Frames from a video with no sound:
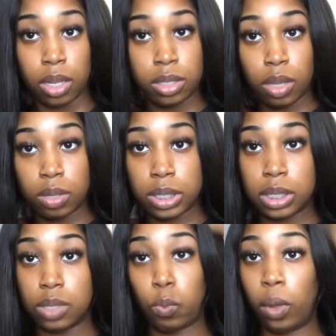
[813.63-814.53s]
So
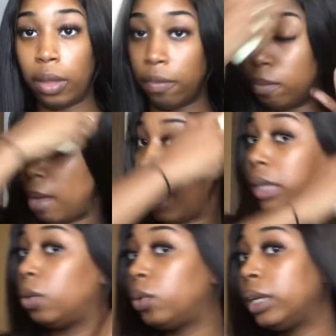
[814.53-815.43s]
with
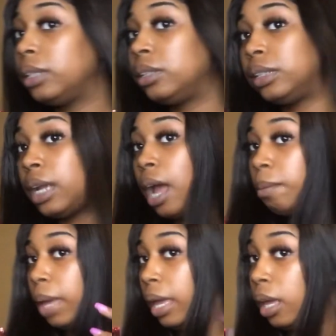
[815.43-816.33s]
my units that I
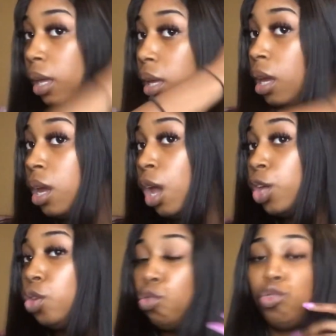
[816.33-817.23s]
make,
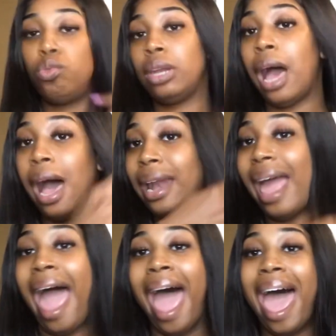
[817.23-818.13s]
you do not
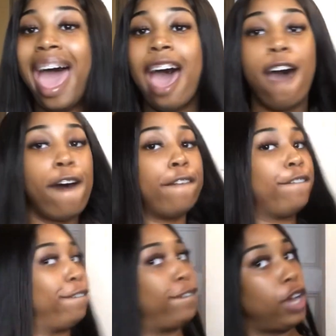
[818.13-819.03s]

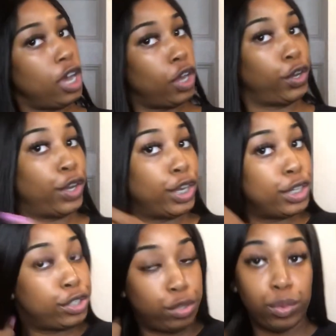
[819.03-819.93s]
have
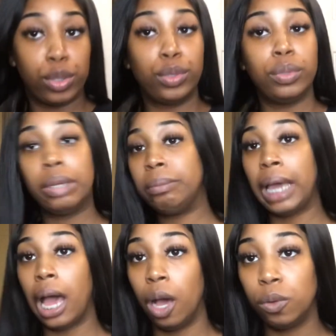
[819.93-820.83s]
to glue them
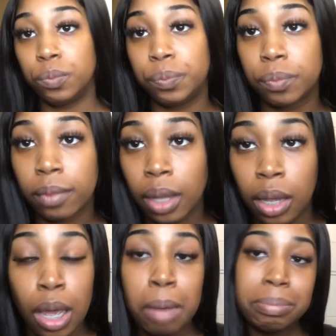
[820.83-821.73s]
down.
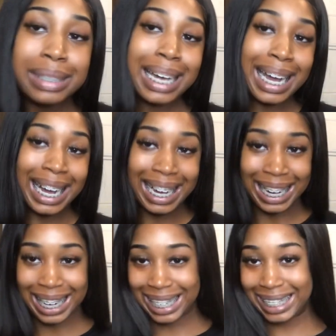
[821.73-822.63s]
But
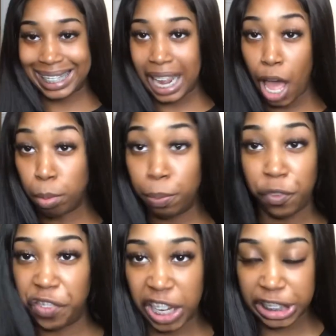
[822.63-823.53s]
I am a
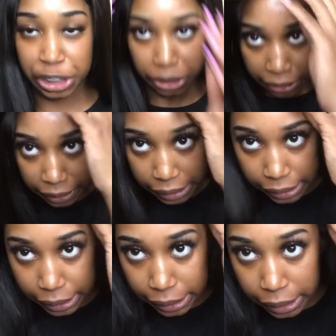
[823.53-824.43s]

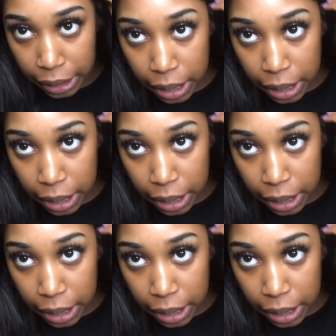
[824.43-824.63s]
perfectionist.